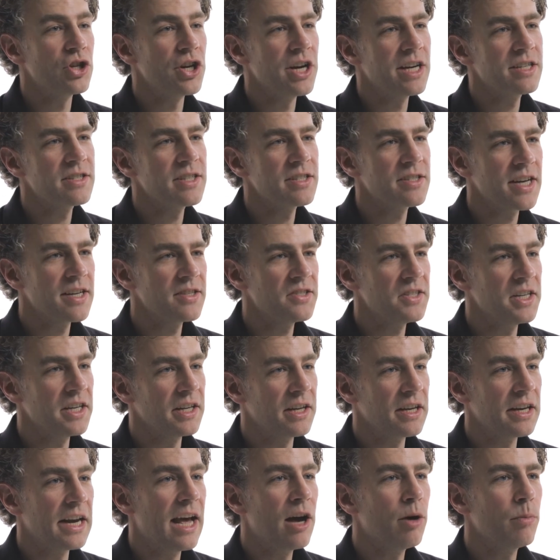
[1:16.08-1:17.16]
When genetic
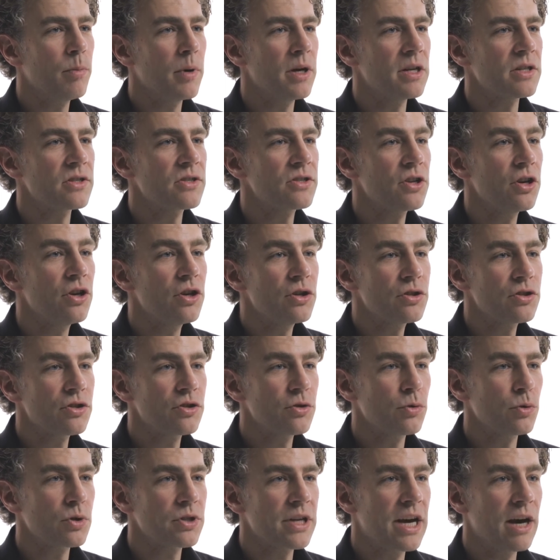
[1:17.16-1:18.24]
testing can help us
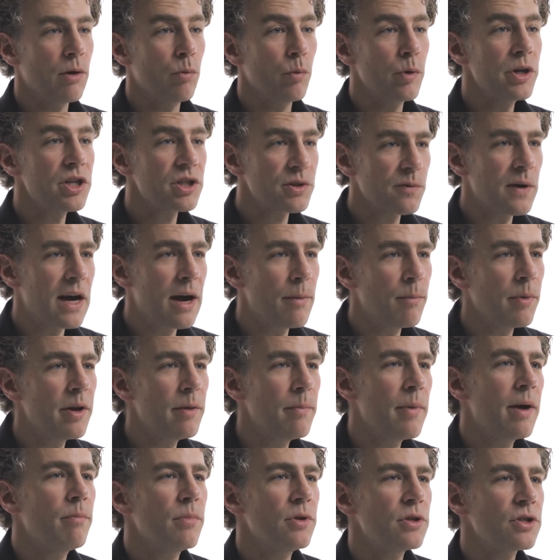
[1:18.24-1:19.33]
sort out which family
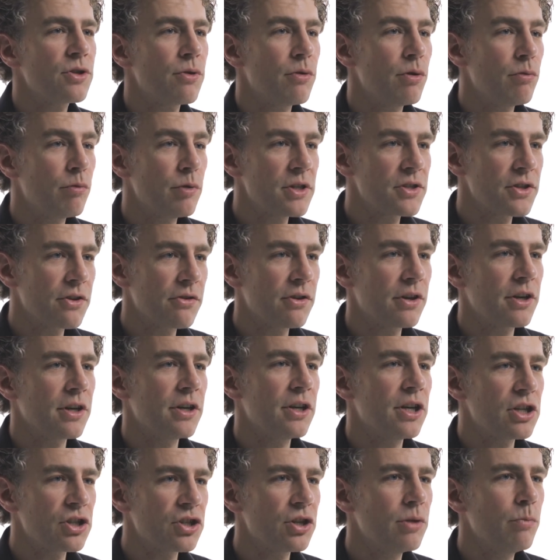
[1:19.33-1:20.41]
members are at risk of the
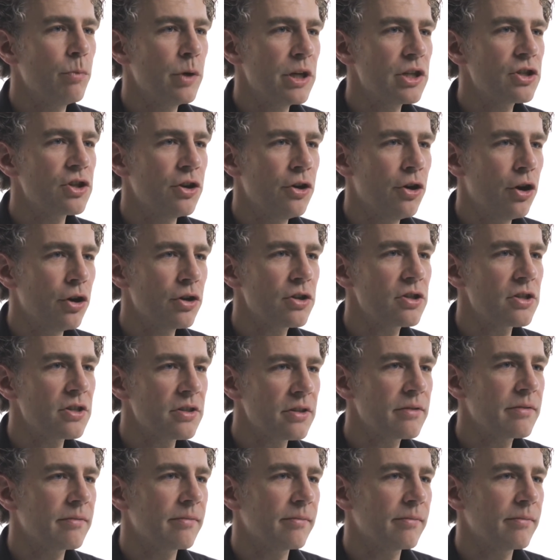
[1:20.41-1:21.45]
condition and which are not.